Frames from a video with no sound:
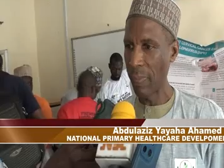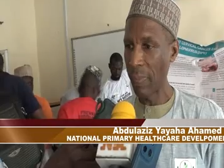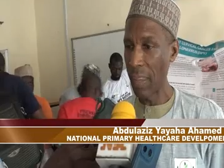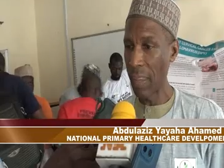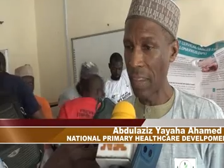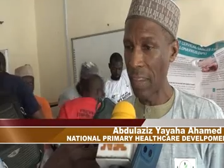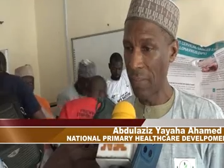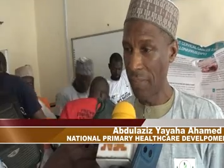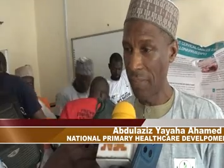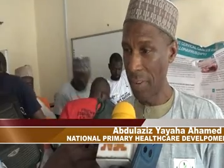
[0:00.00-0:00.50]

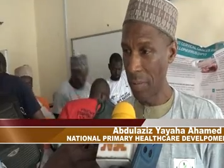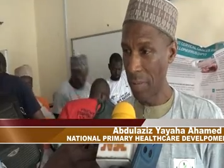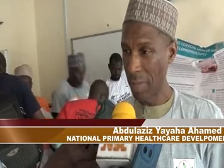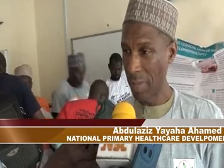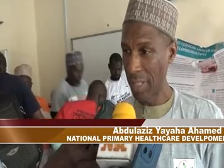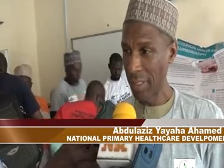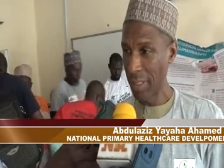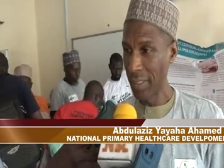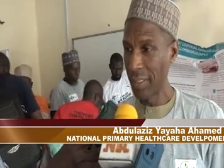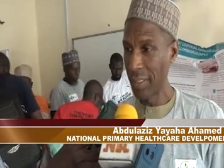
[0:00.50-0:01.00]

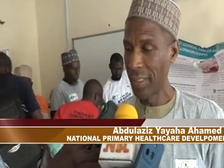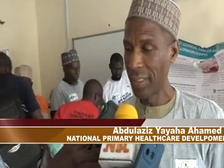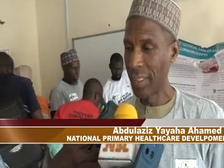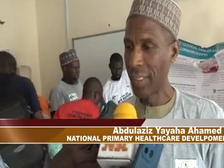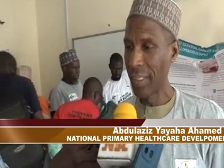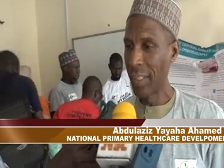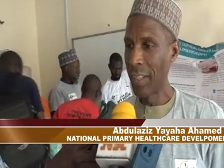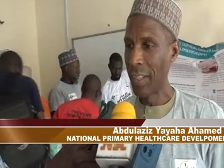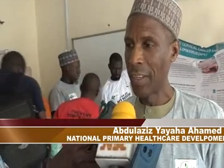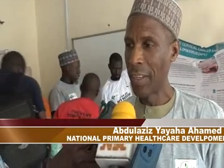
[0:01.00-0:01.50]
everyone,
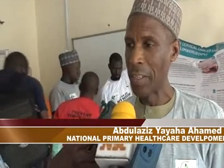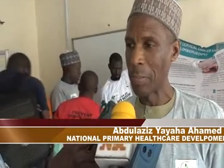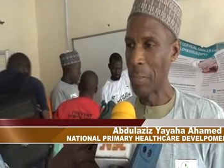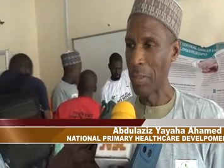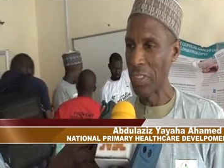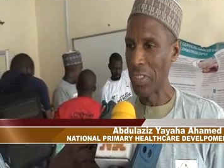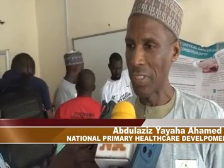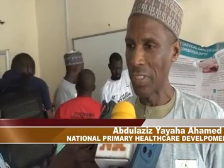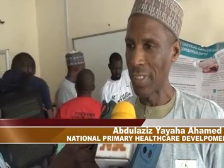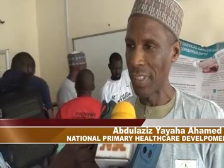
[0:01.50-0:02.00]

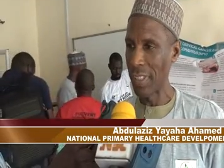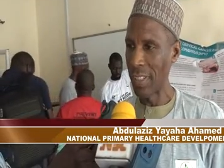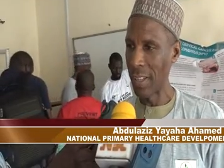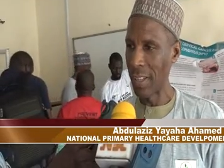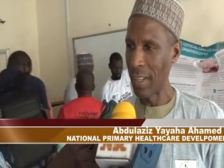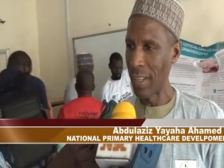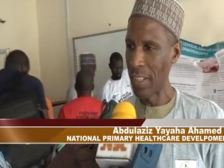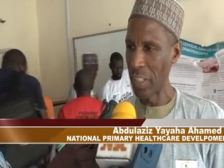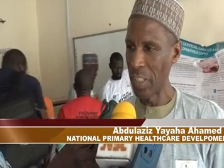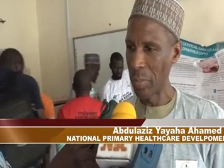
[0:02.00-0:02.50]
especially
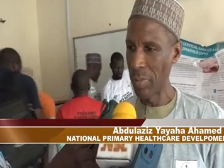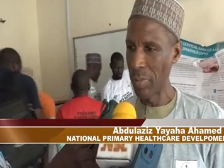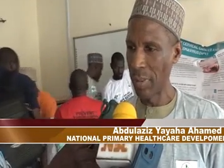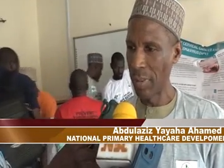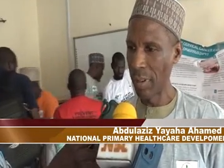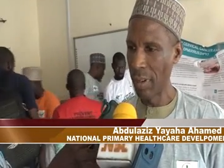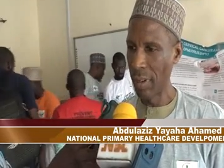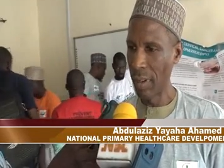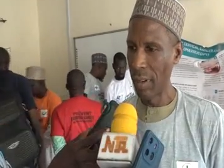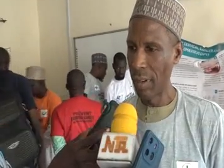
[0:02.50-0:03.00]
the
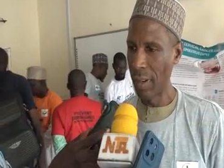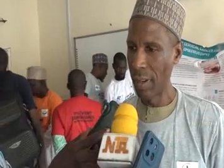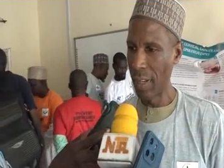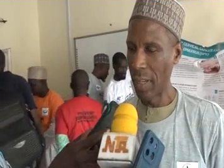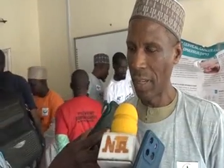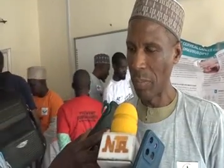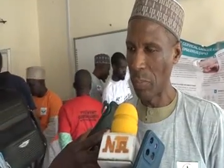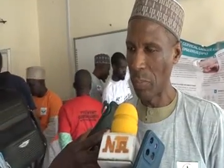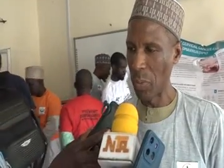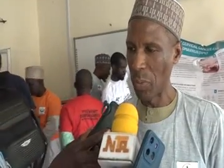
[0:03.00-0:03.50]
eligible
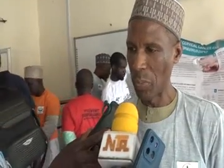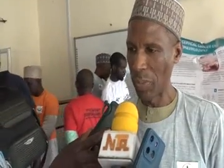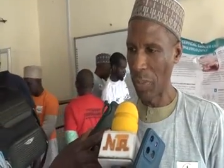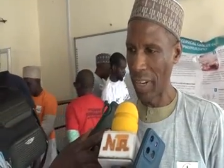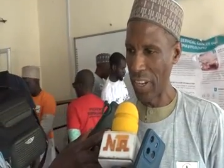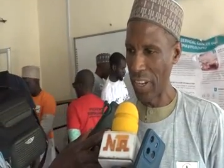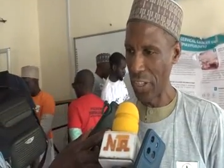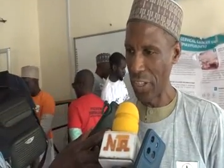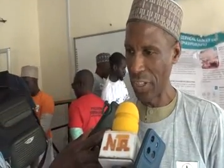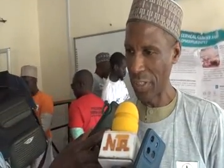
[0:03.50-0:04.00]

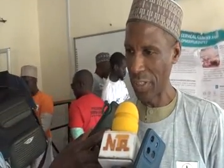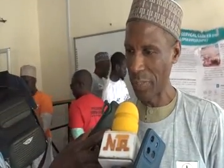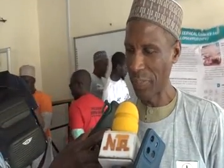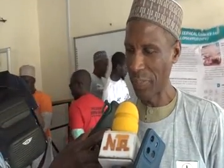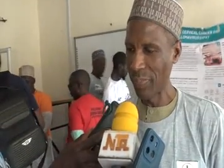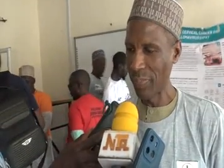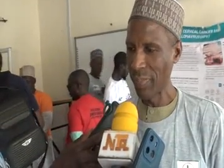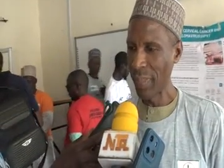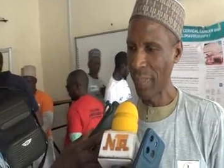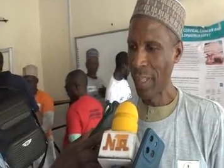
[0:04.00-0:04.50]
population,
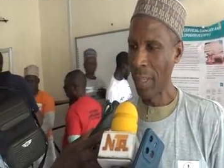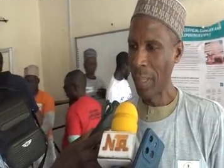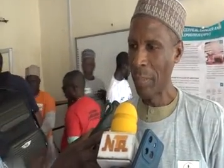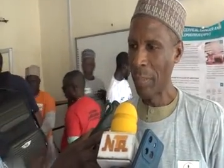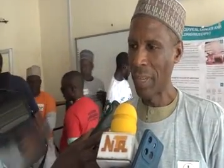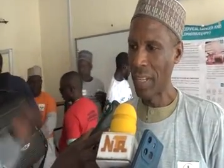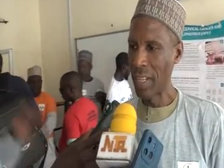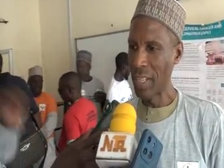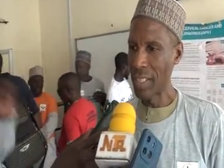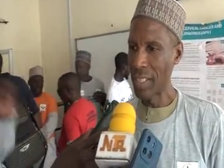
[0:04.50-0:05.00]

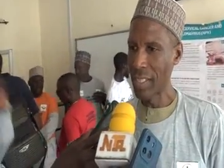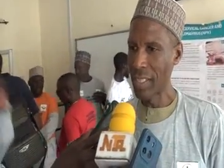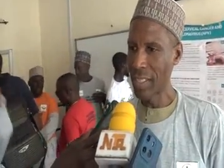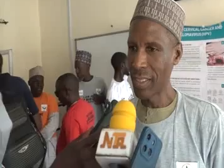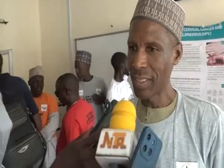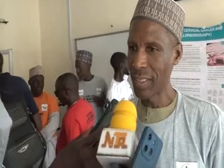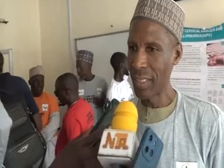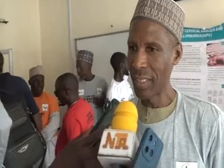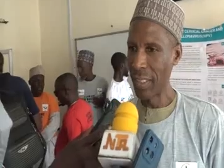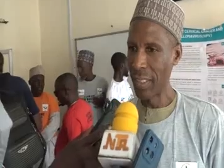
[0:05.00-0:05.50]
because
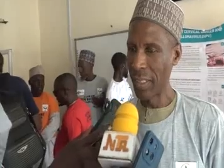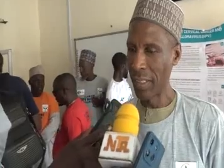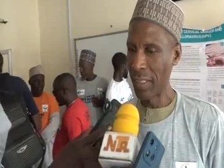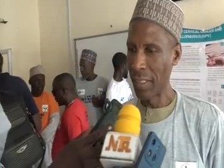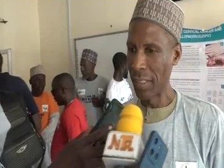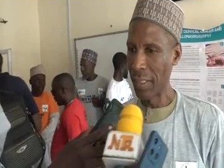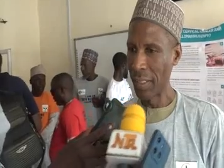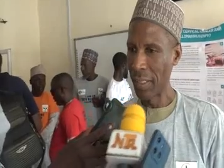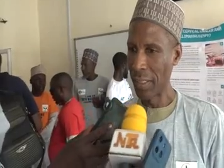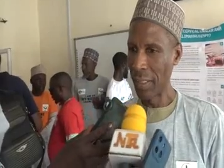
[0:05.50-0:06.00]

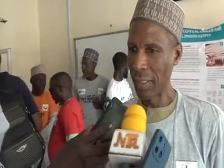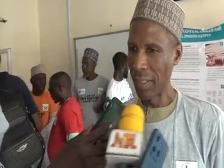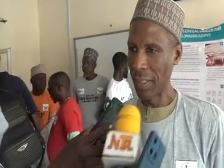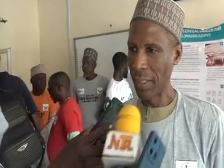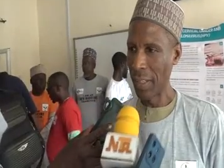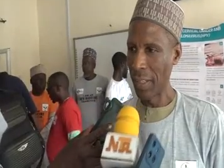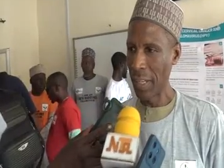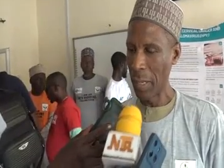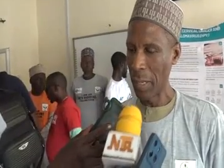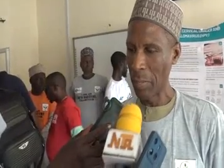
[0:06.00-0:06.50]
the
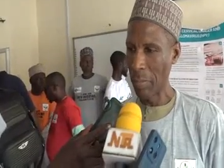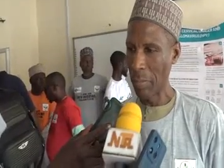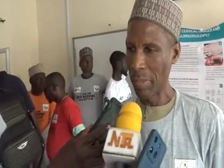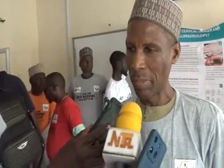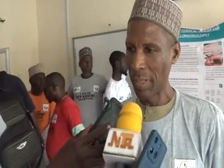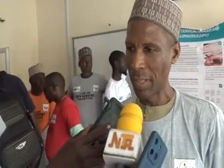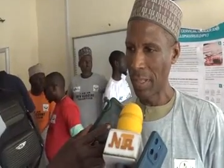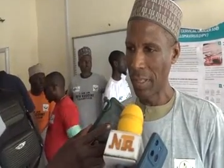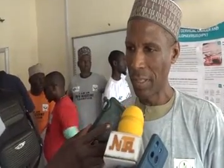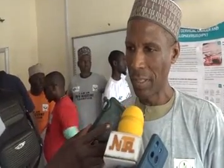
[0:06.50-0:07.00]

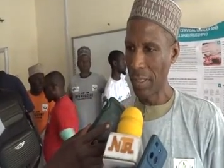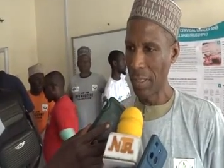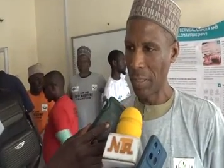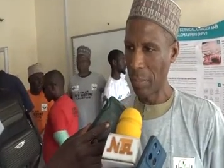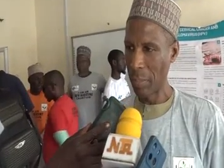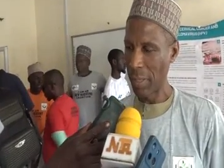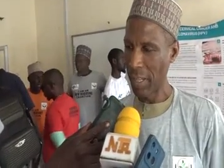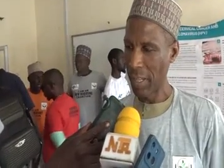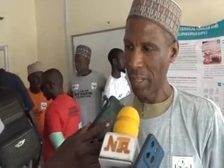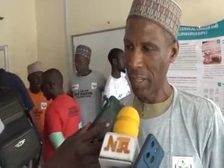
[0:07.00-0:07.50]

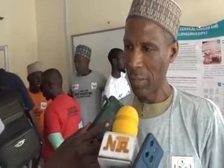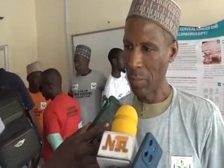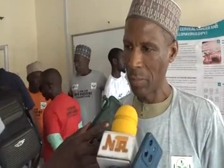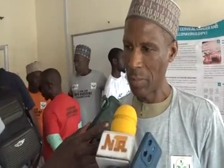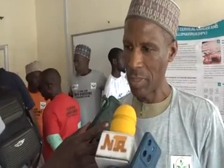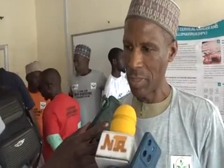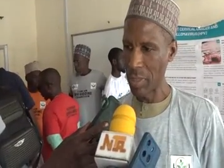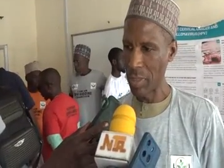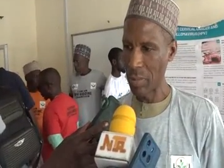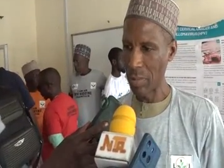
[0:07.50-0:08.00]
plan
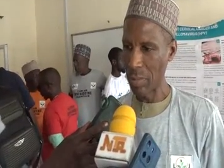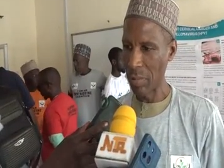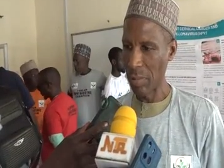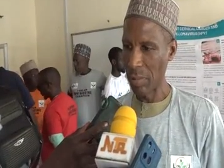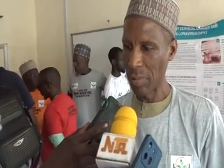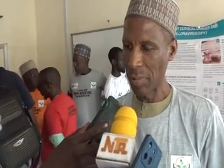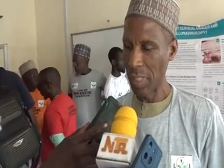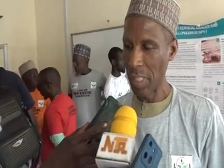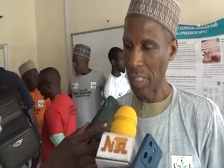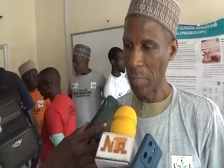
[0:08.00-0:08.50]
was to
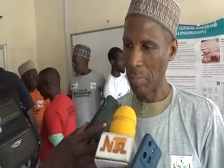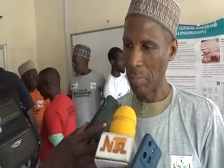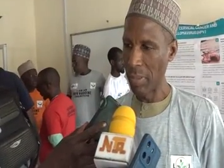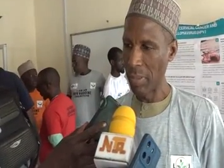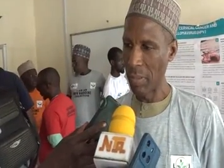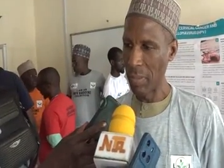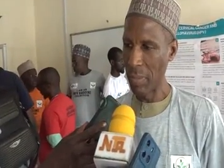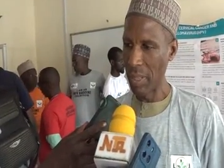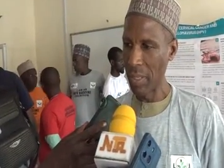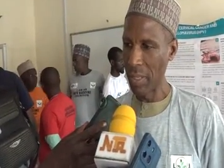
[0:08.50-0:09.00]

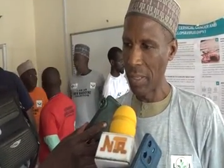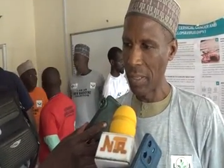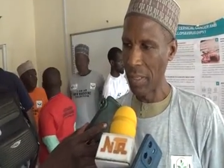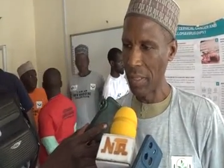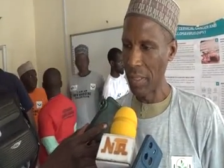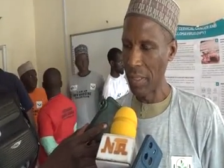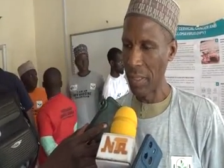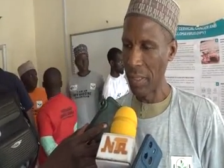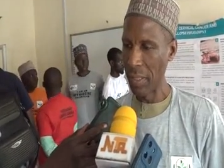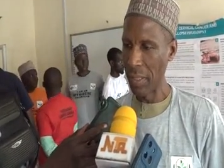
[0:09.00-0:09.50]

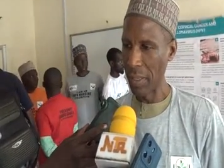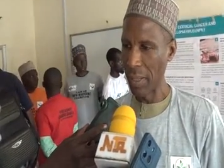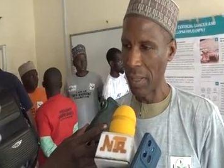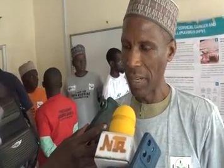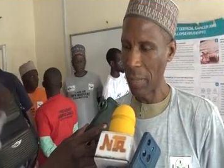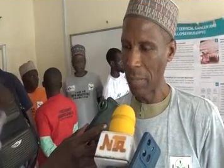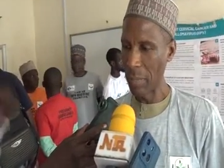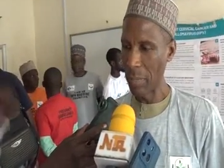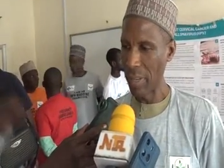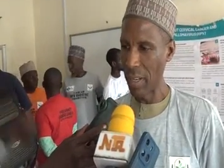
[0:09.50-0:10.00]
implement the
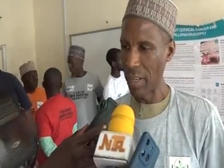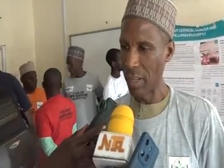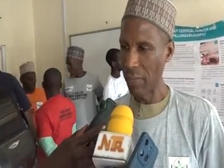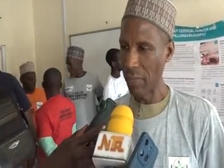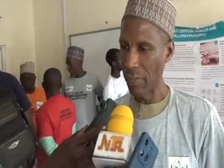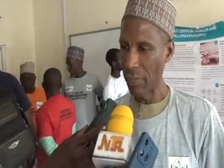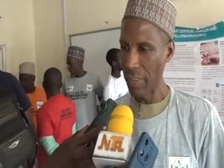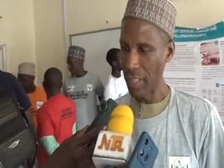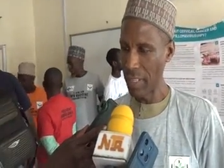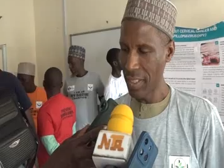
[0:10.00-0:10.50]
campaign in
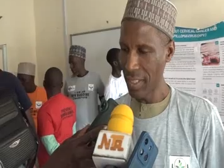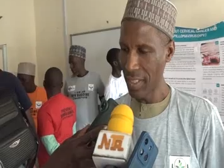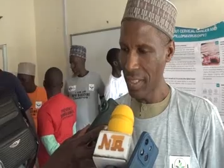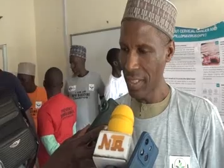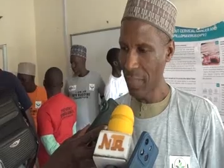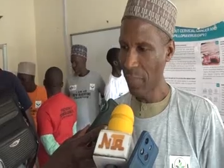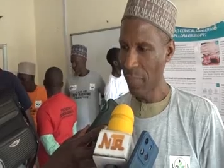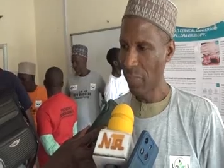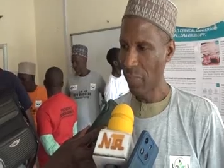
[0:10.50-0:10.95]
phases.